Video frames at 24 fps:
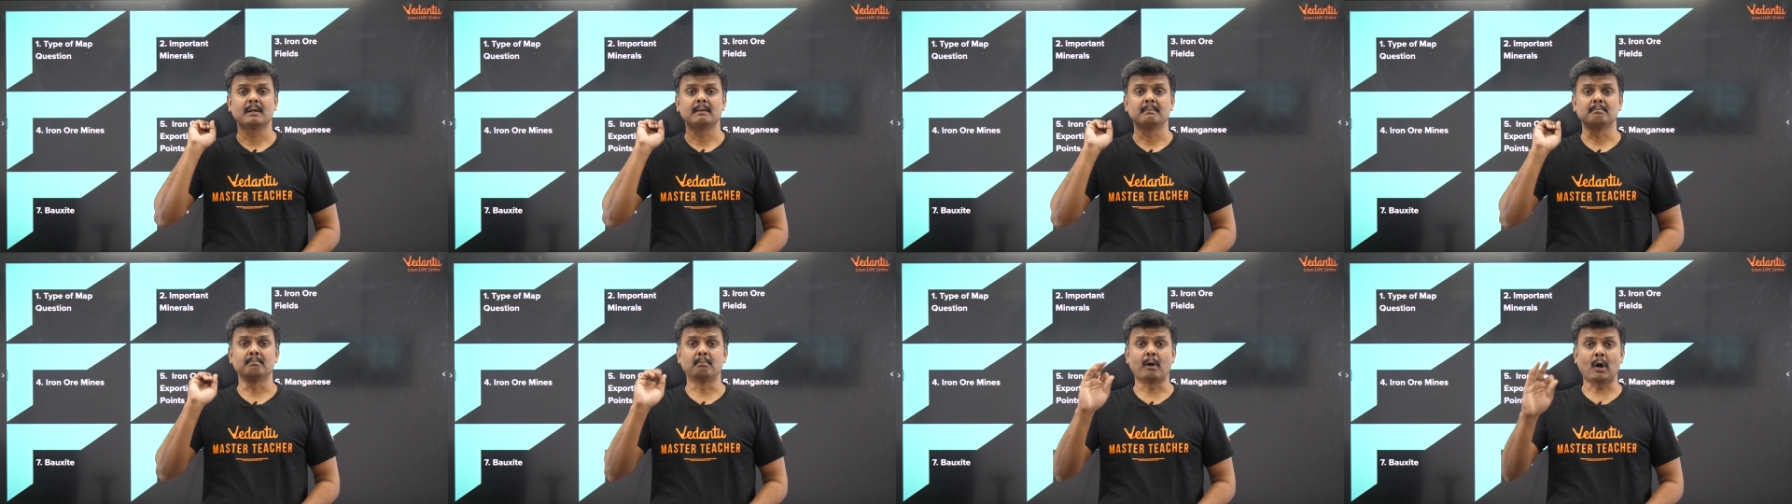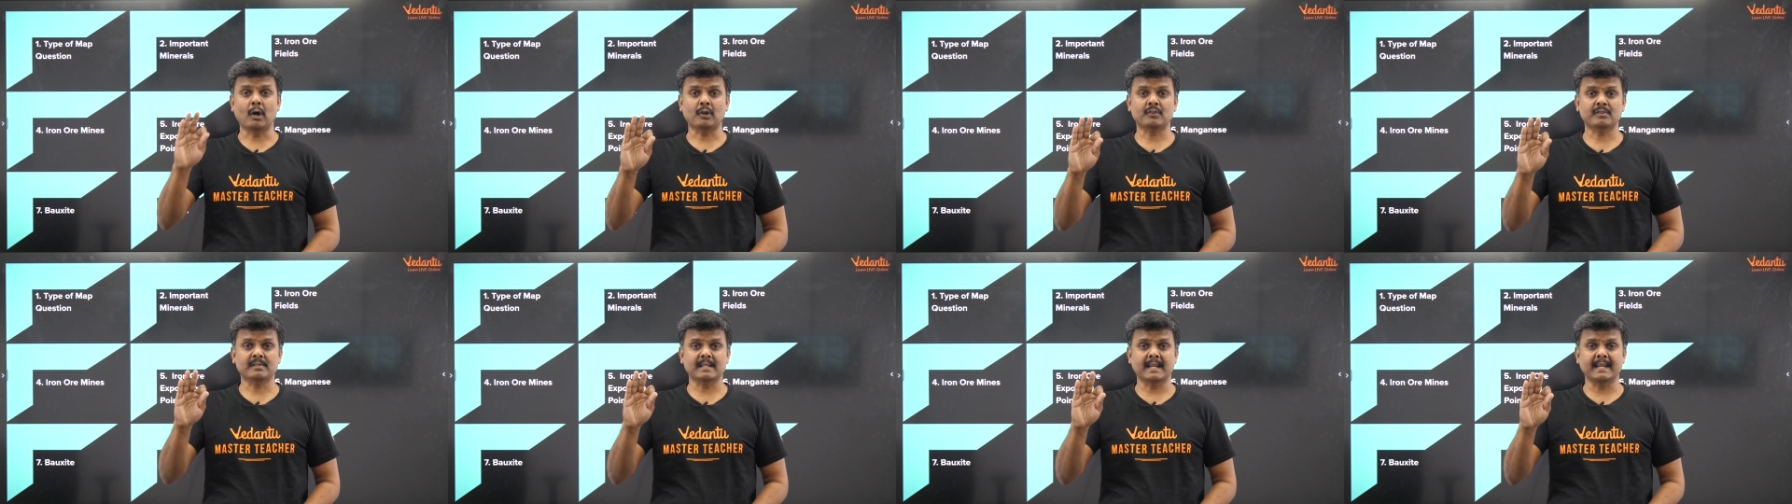
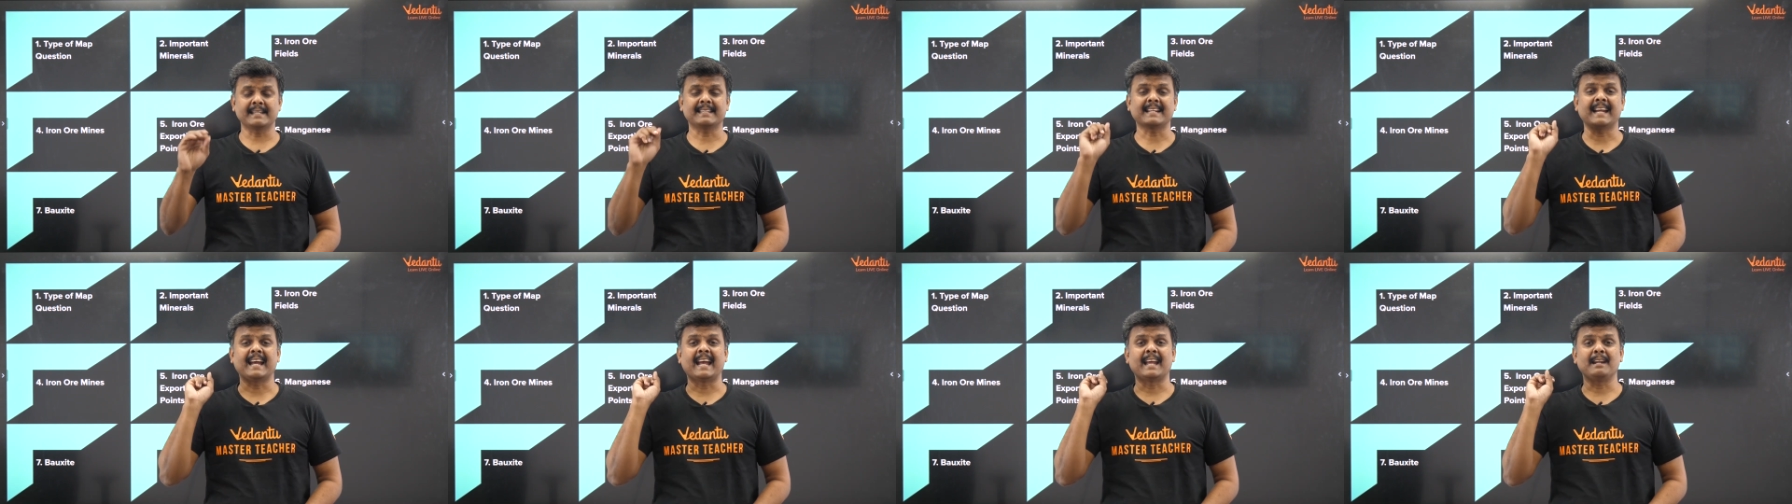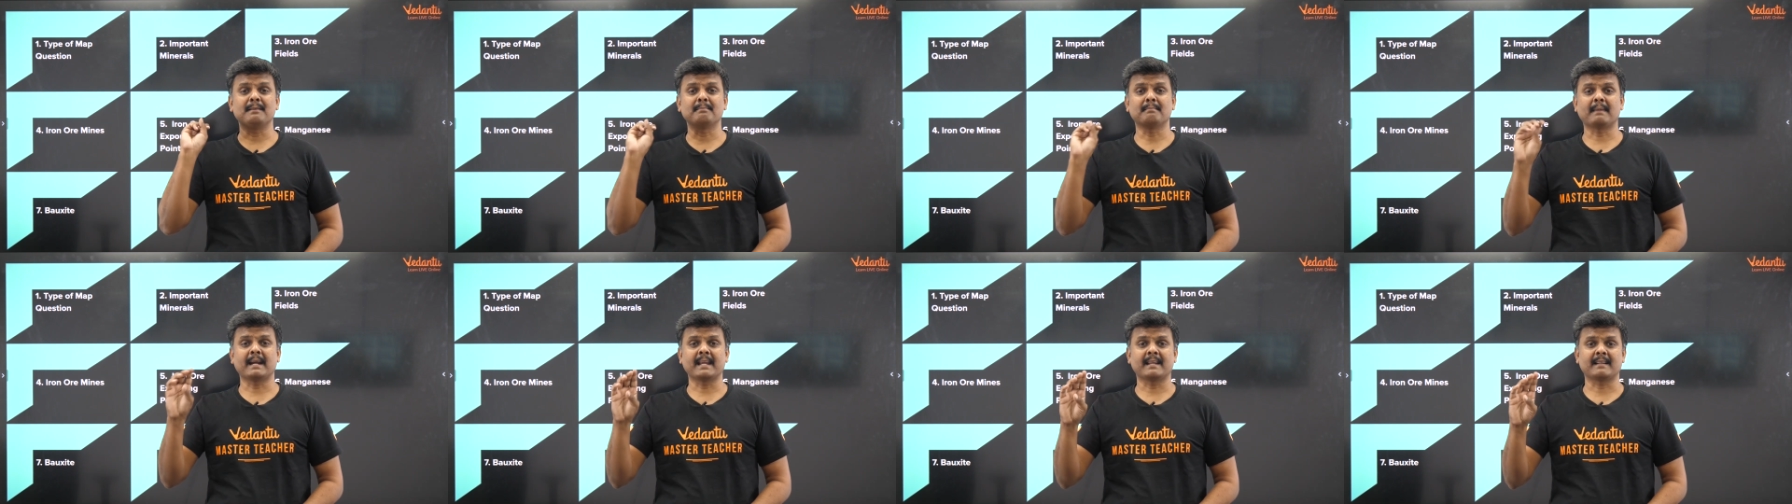bauxite
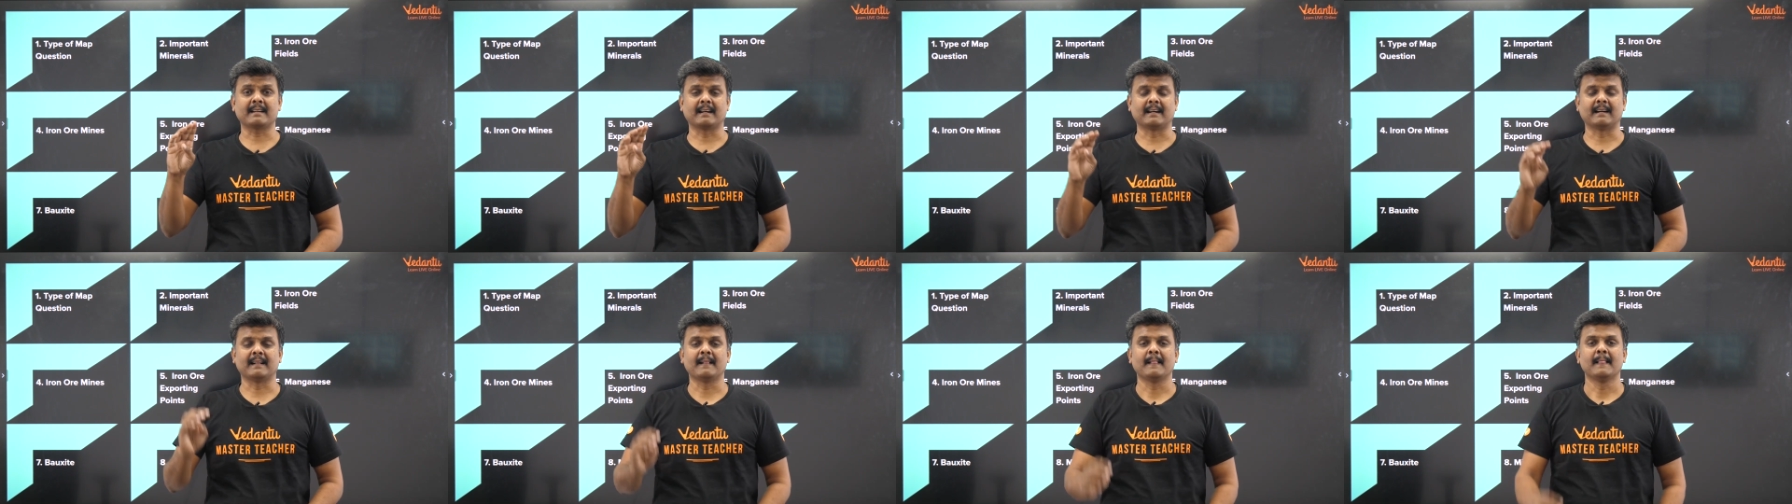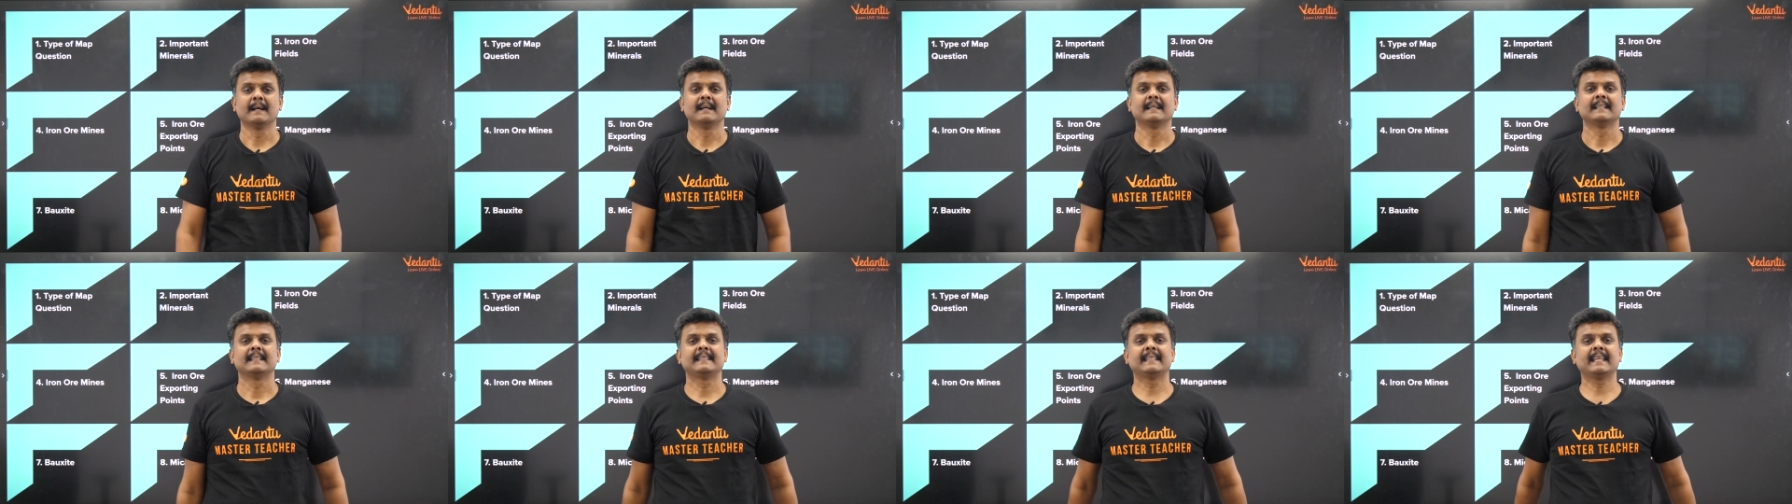and mica.
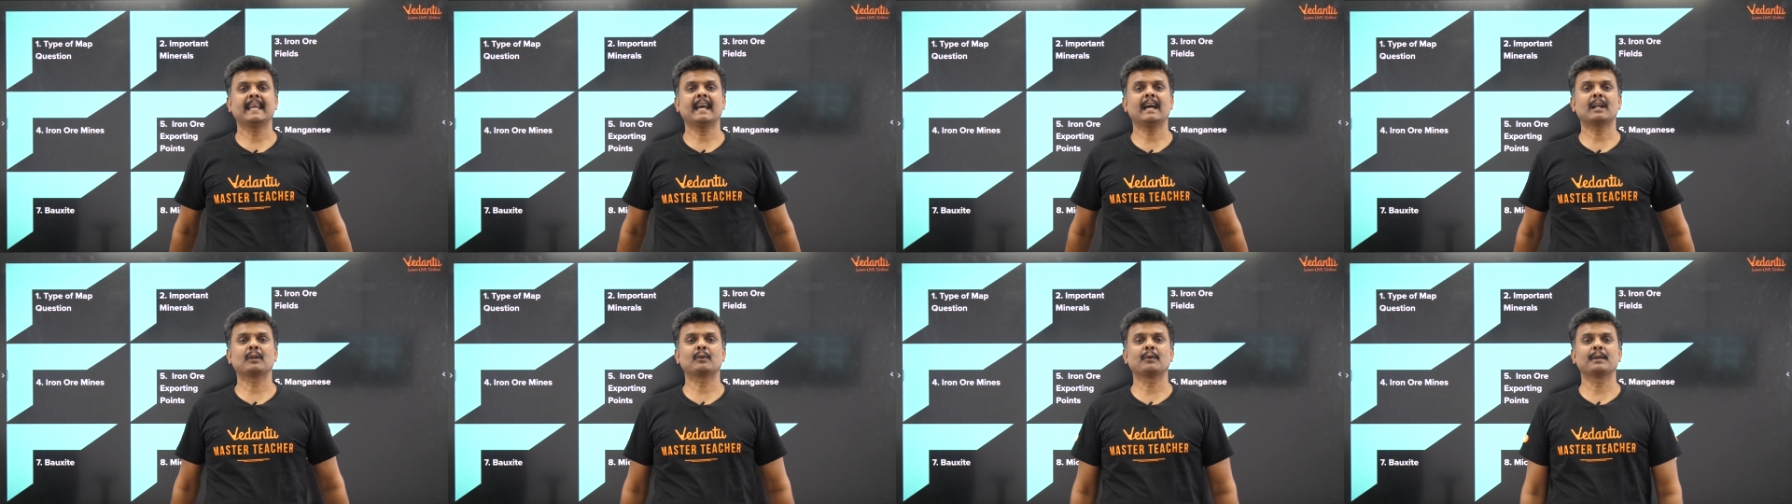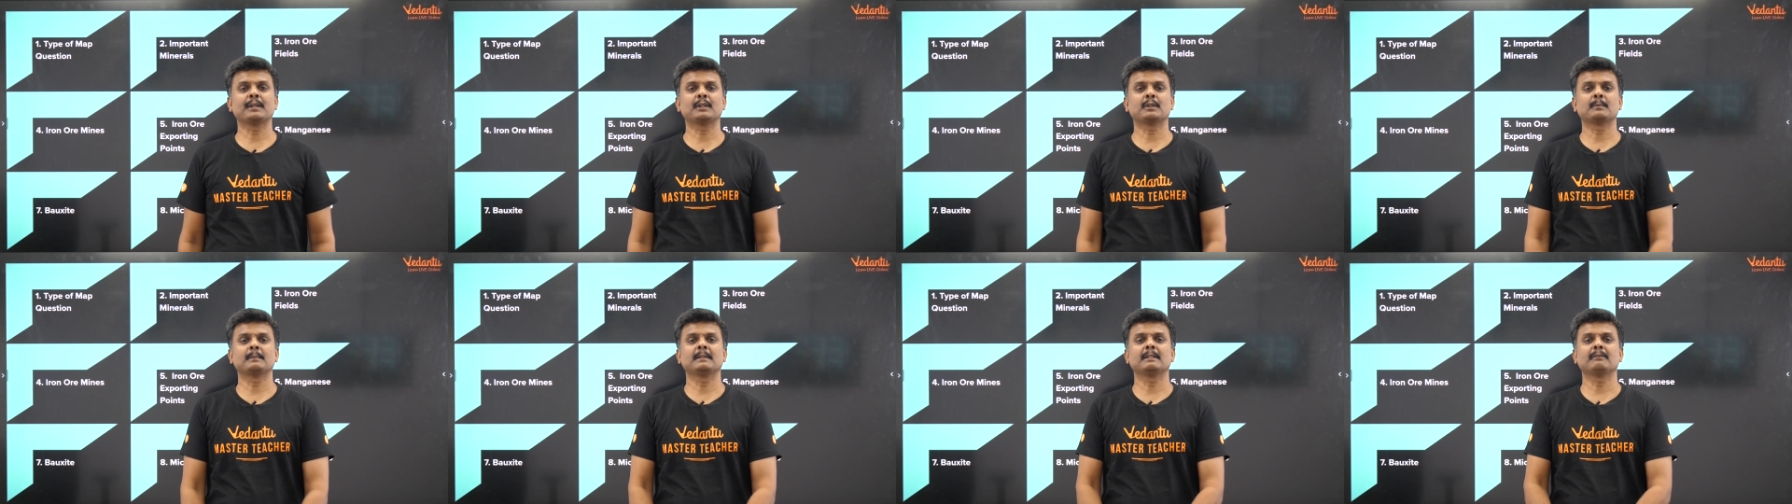They are
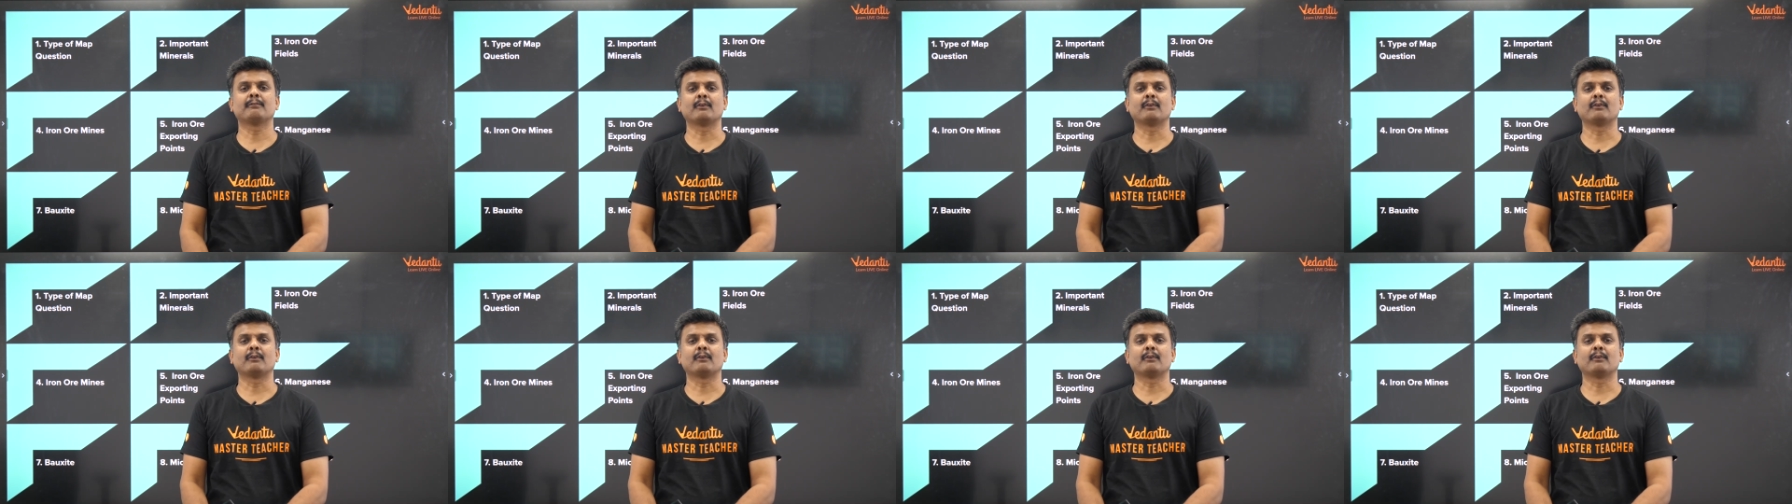going to be the